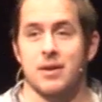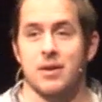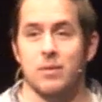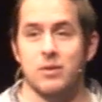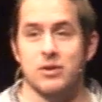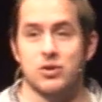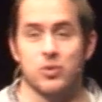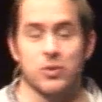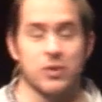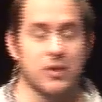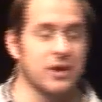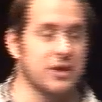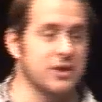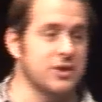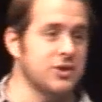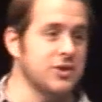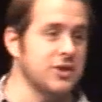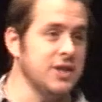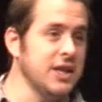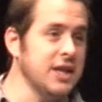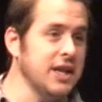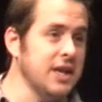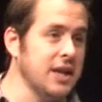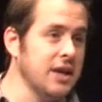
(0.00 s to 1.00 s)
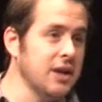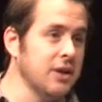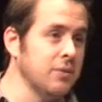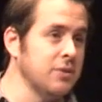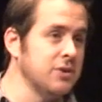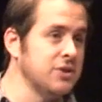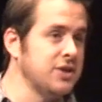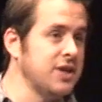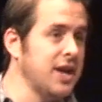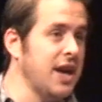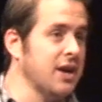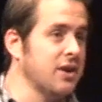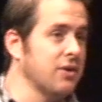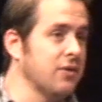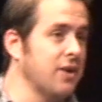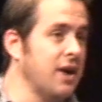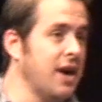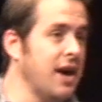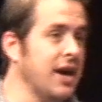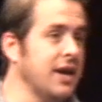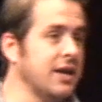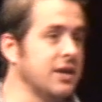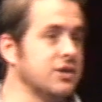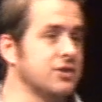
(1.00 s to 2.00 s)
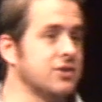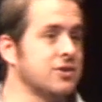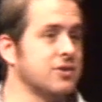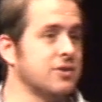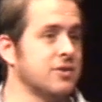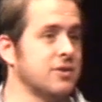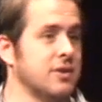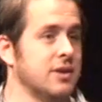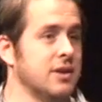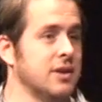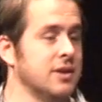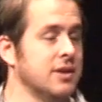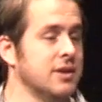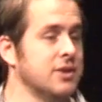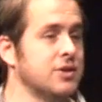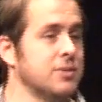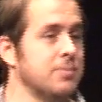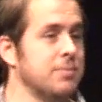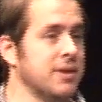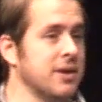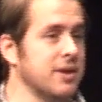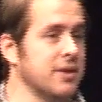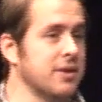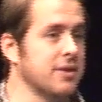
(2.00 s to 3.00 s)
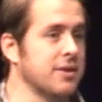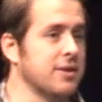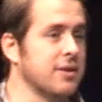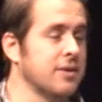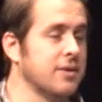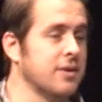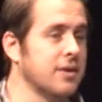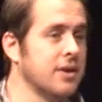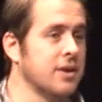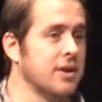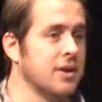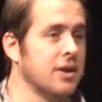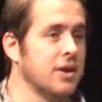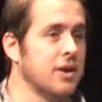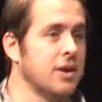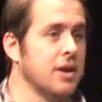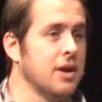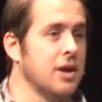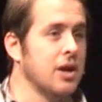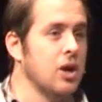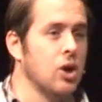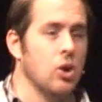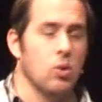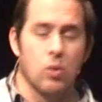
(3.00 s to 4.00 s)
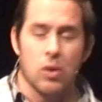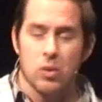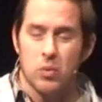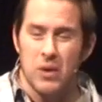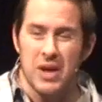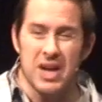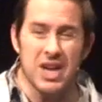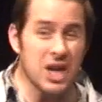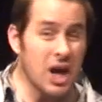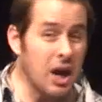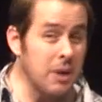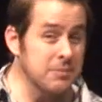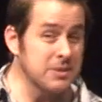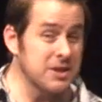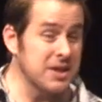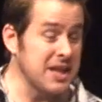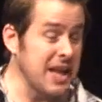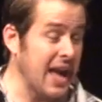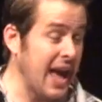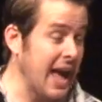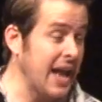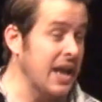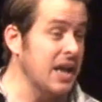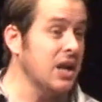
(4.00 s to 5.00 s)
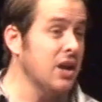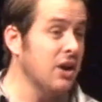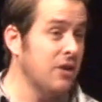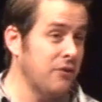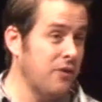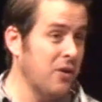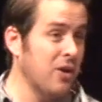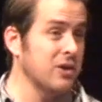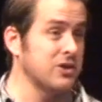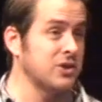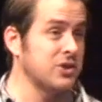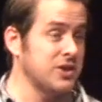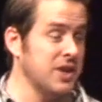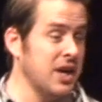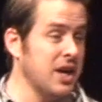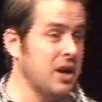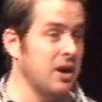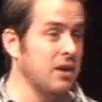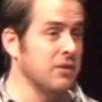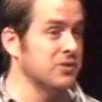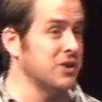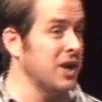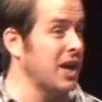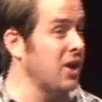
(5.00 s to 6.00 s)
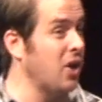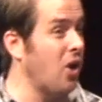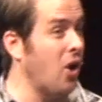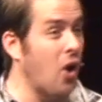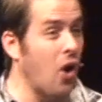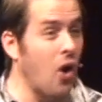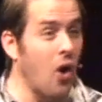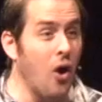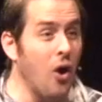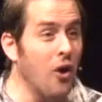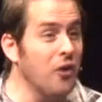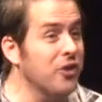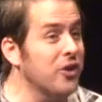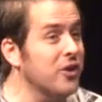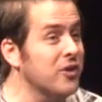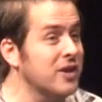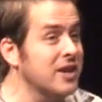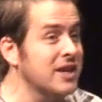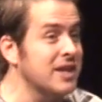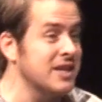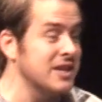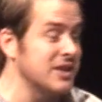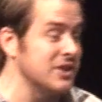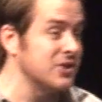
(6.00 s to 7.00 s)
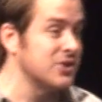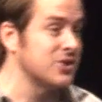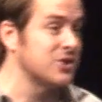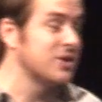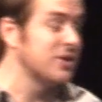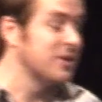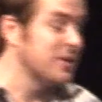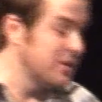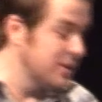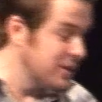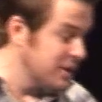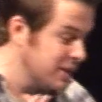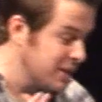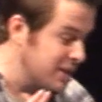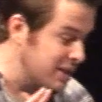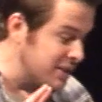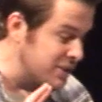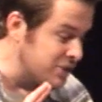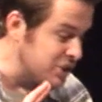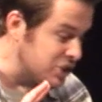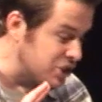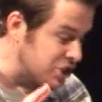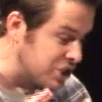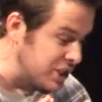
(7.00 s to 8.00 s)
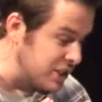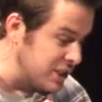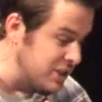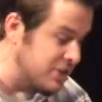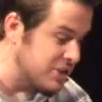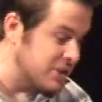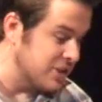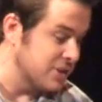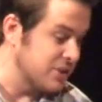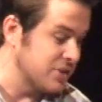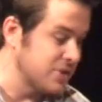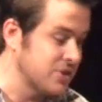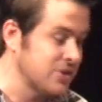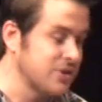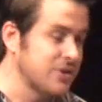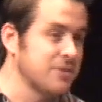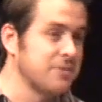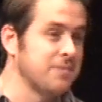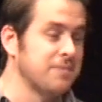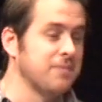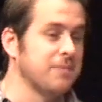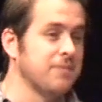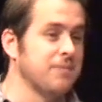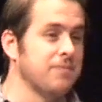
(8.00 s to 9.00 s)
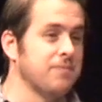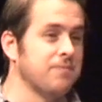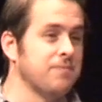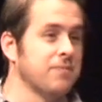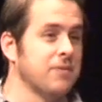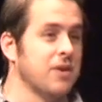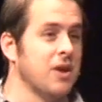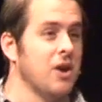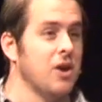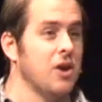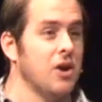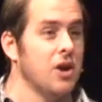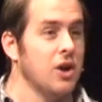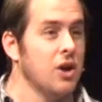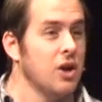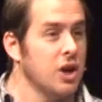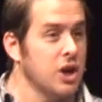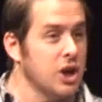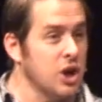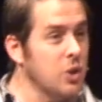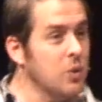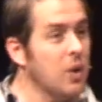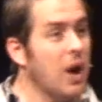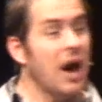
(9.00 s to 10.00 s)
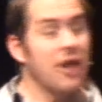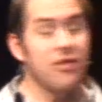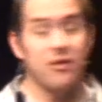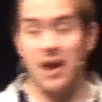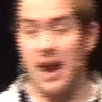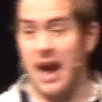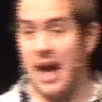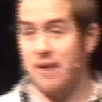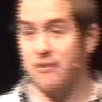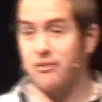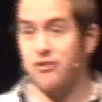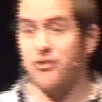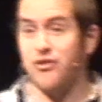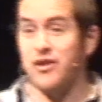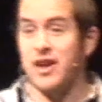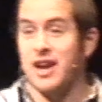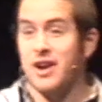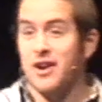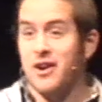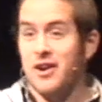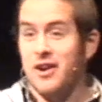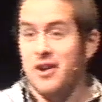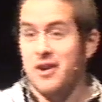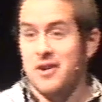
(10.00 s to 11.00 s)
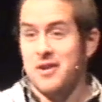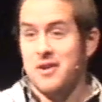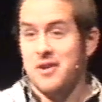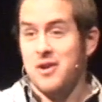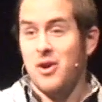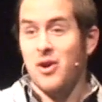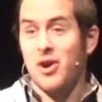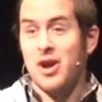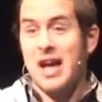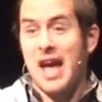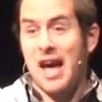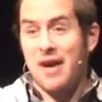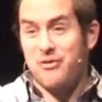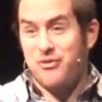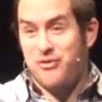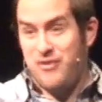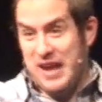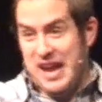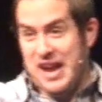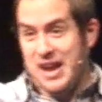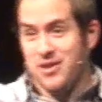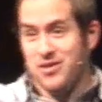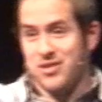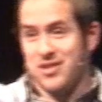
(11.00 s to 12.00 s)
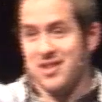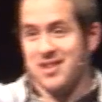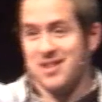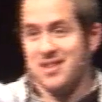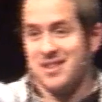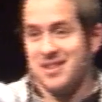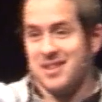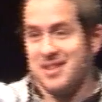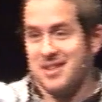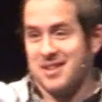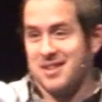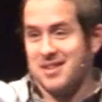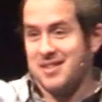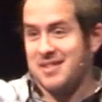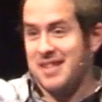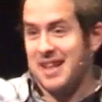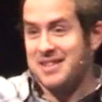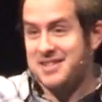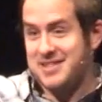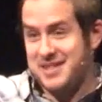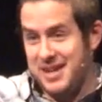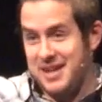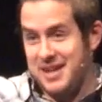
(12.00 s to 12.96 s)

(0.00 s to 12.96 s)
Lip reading: which we're going to see here with Zacharias and Elizabeth, when we come to the end of ourselves and all there is Jesus, you either have fear or you have faith. That's